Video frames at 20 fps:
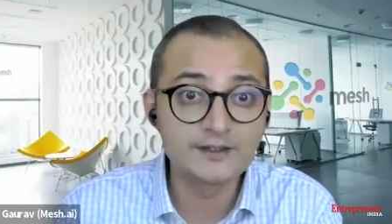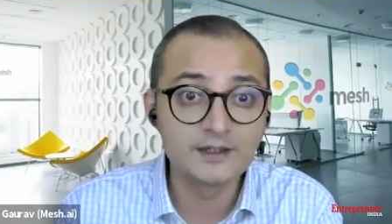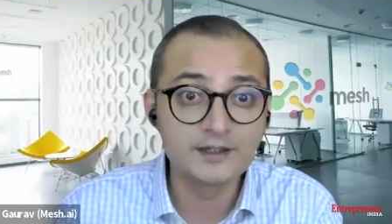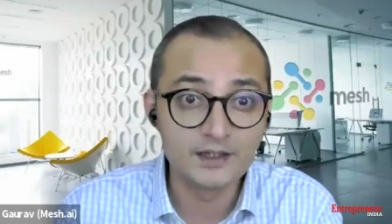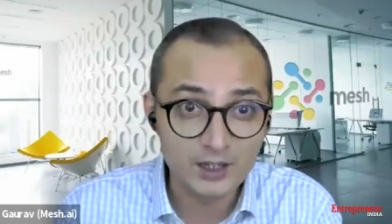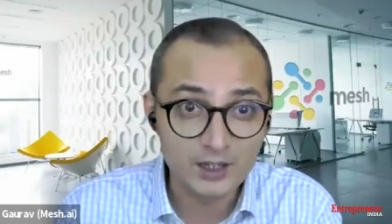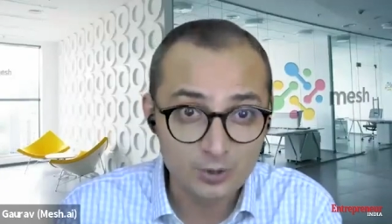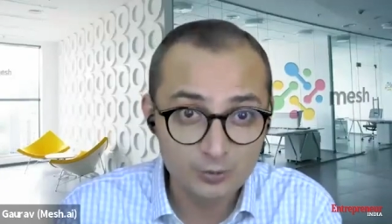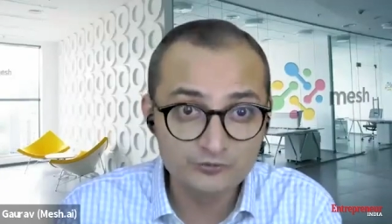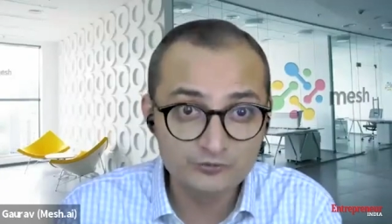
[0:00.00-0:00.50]

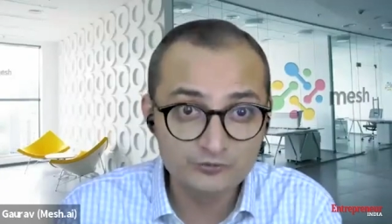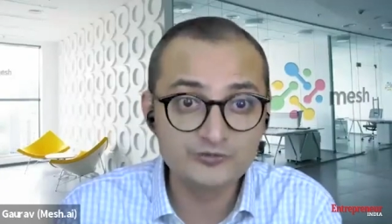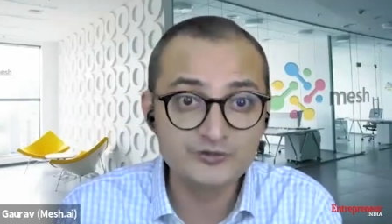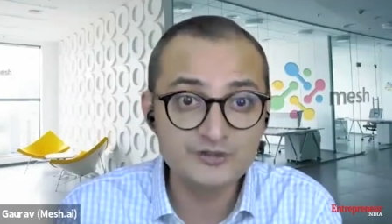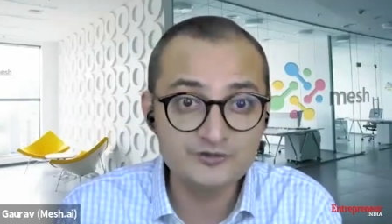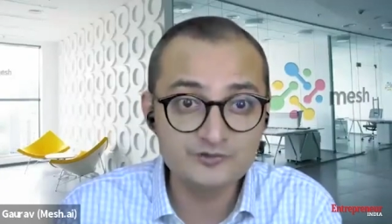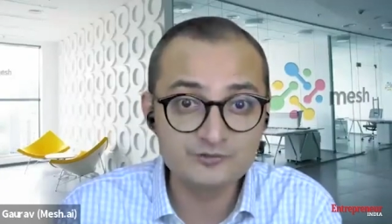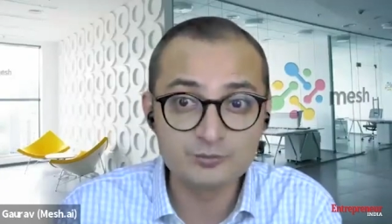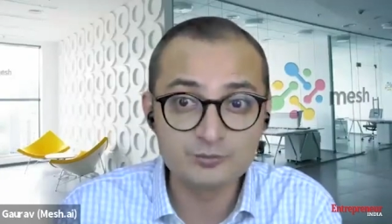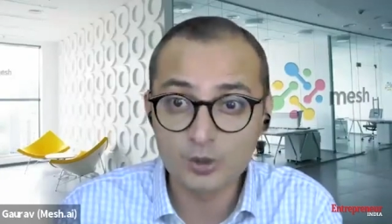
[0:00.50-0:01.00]
that
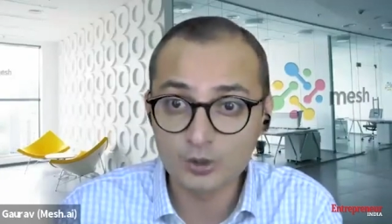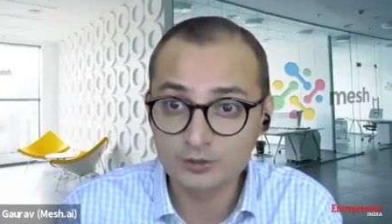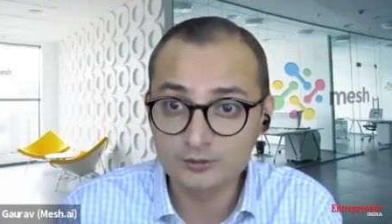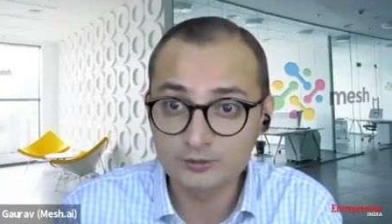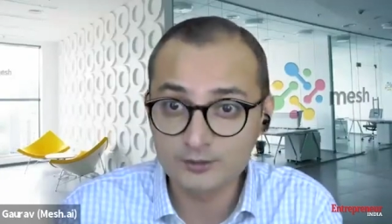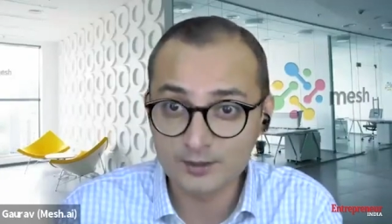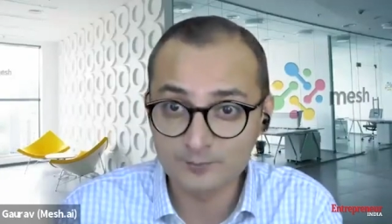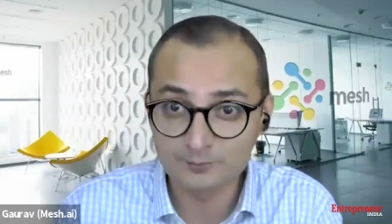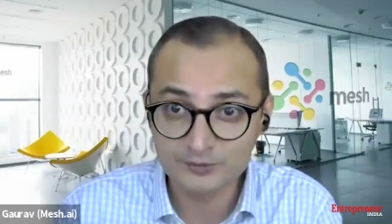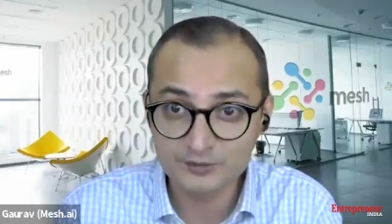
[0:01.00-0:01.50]
allows these
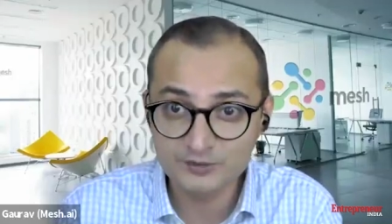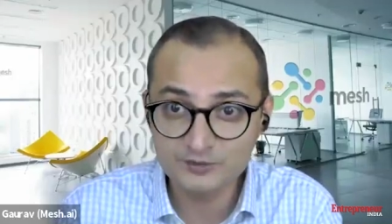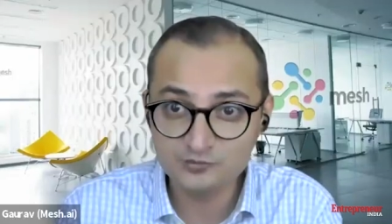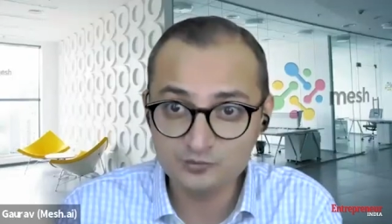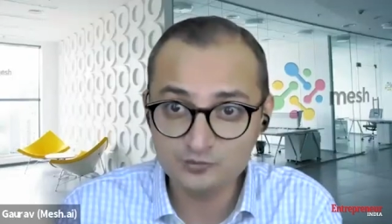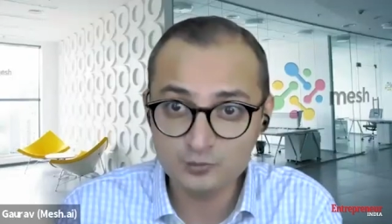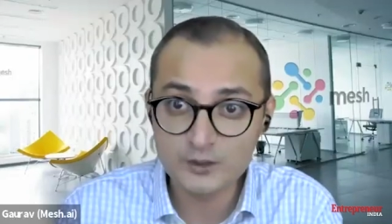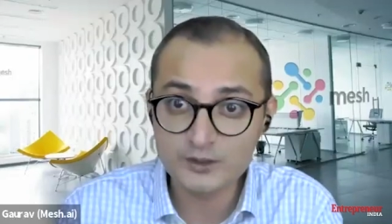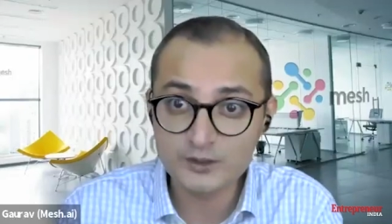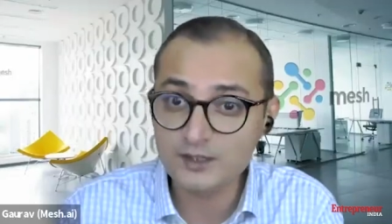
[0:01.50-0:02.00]
modern
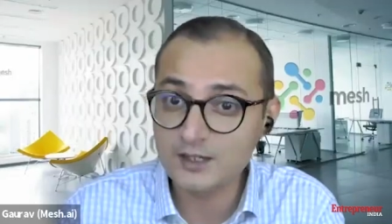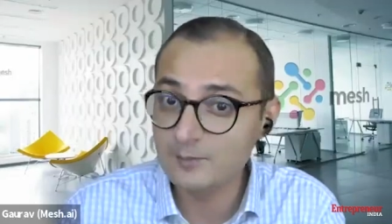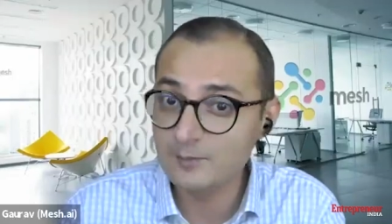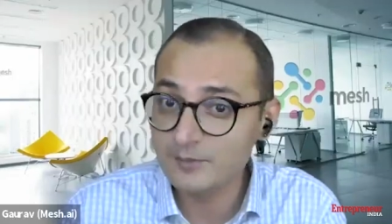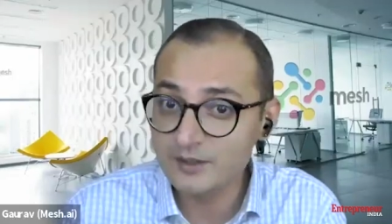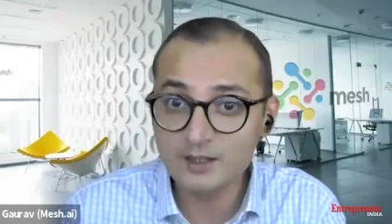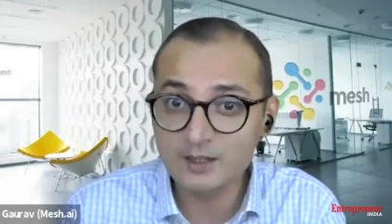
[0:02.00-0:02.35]
companies who are